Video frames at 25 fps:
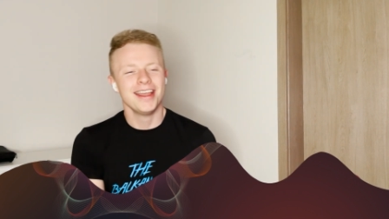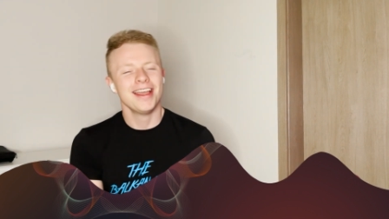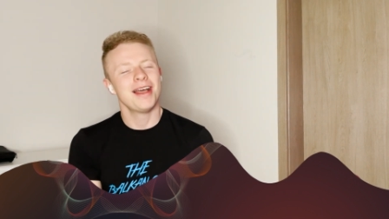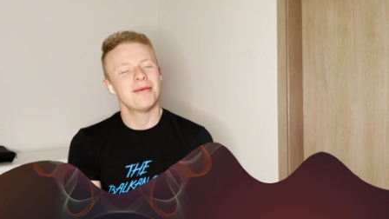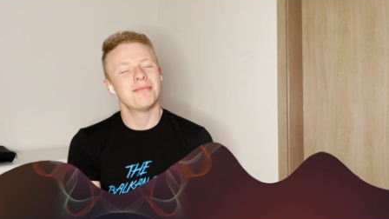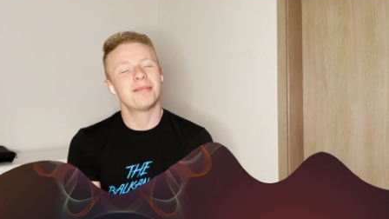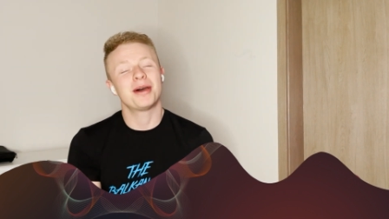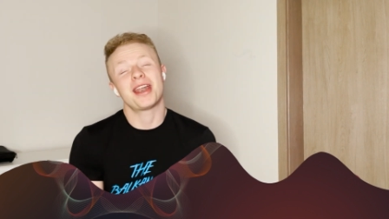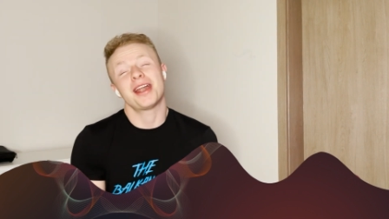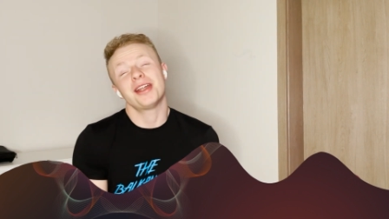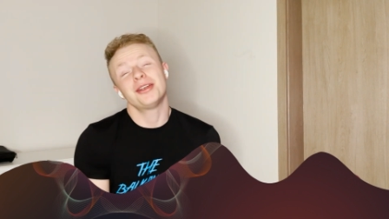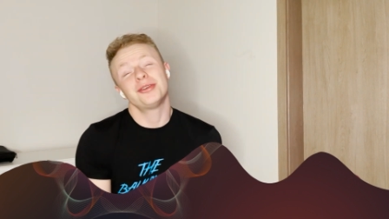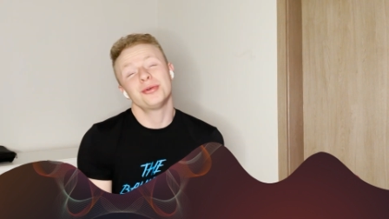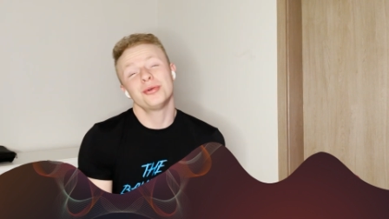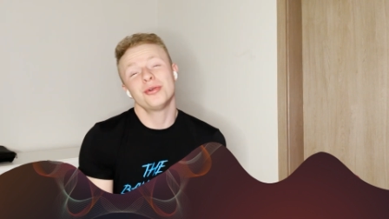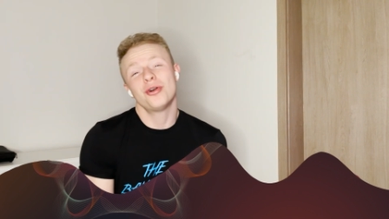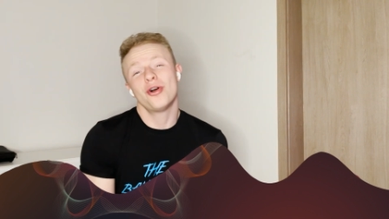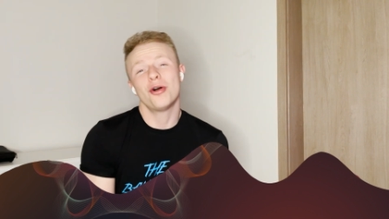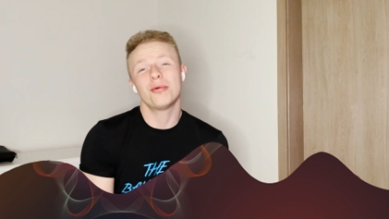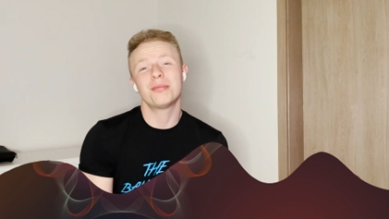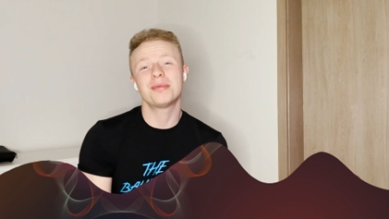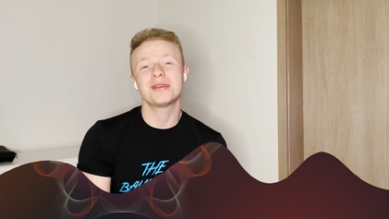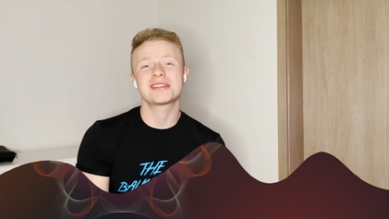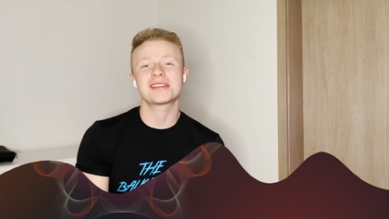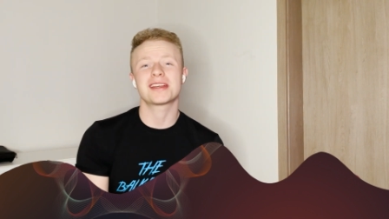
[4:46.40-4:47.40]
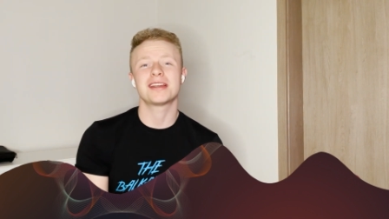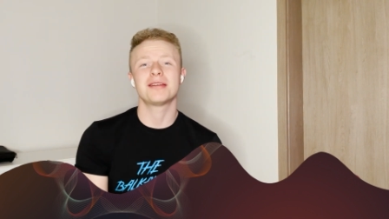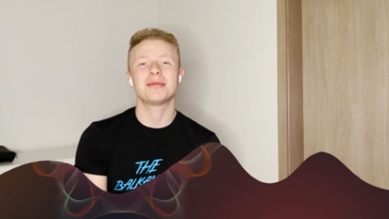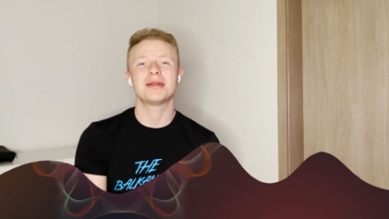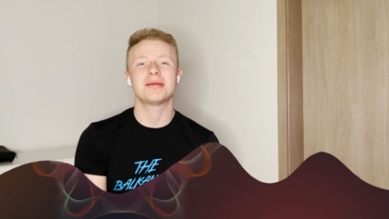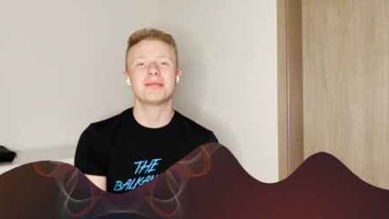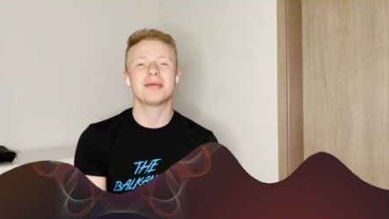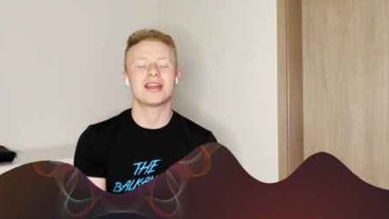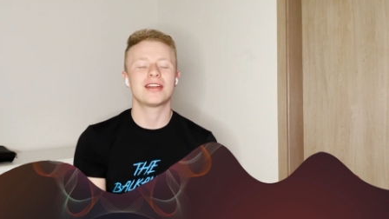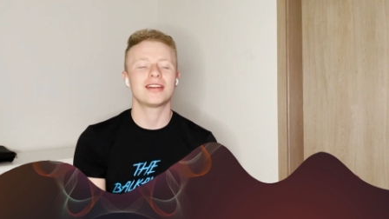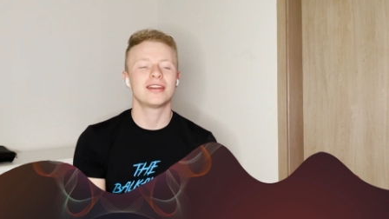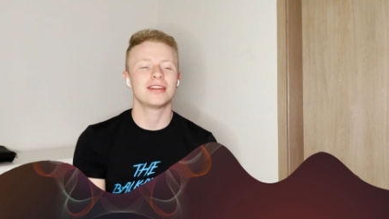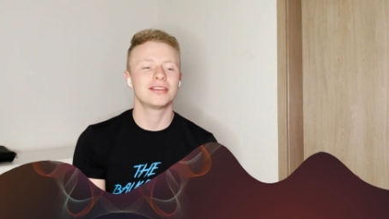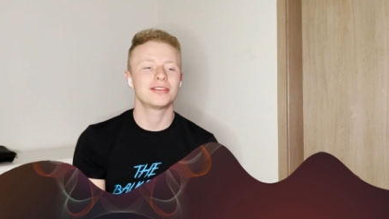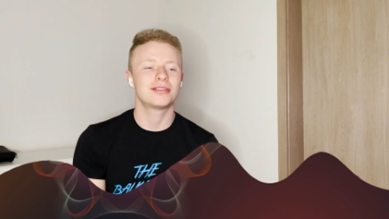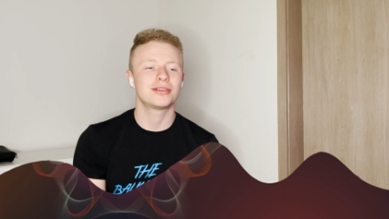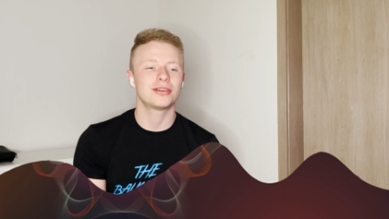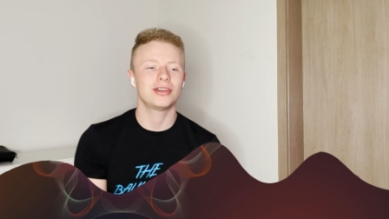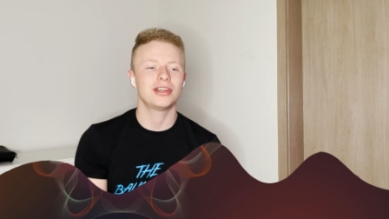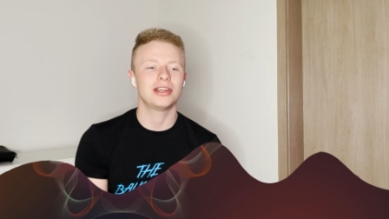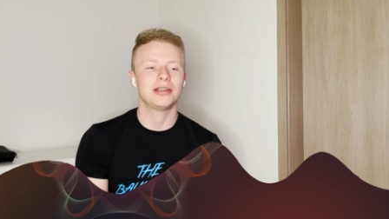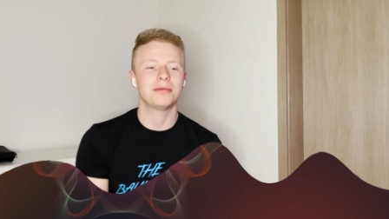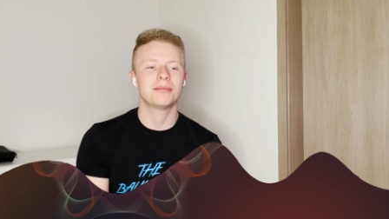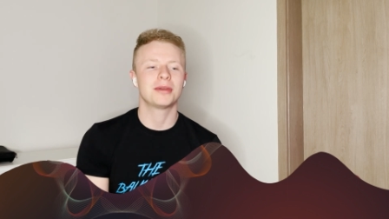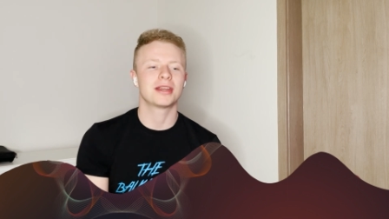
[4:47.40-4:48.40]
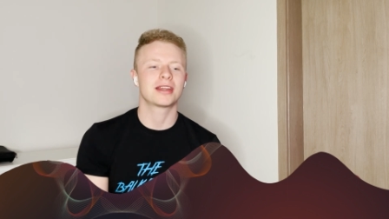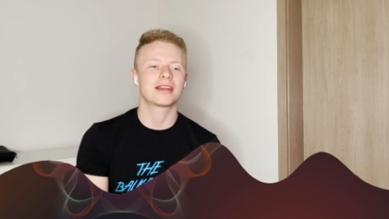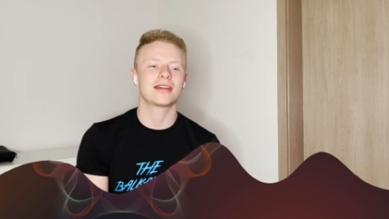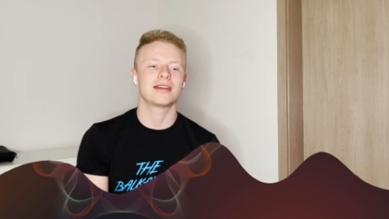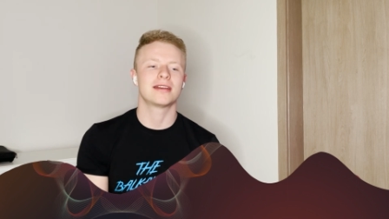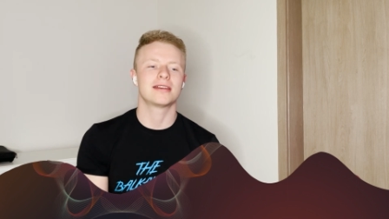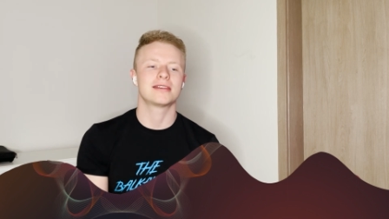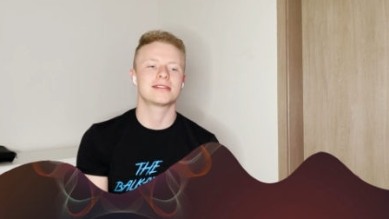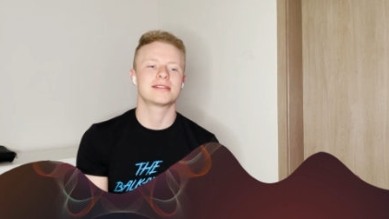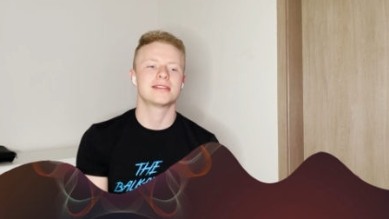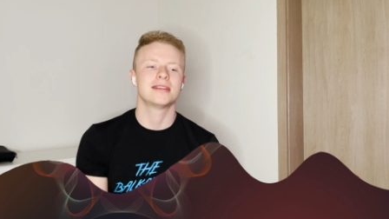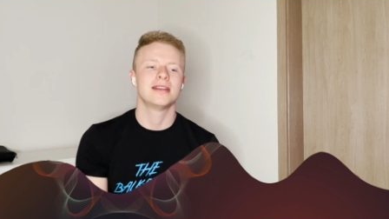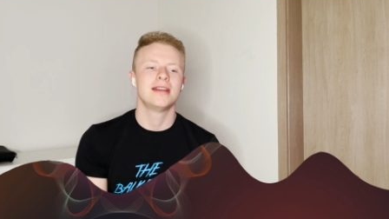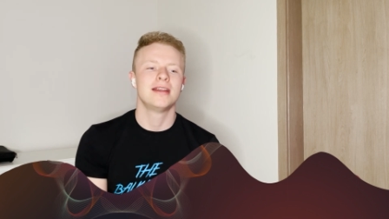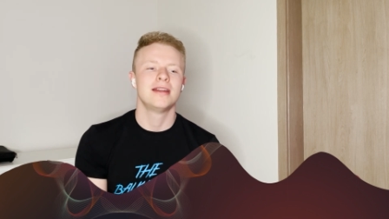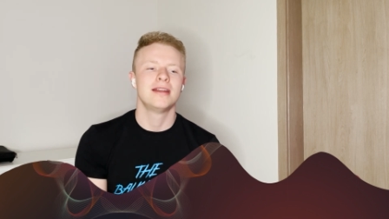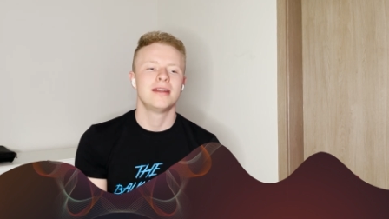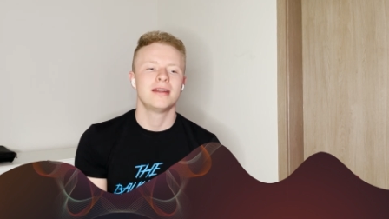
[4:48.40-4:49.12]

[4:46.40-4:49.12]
But I do hope he's going to be better in Turin because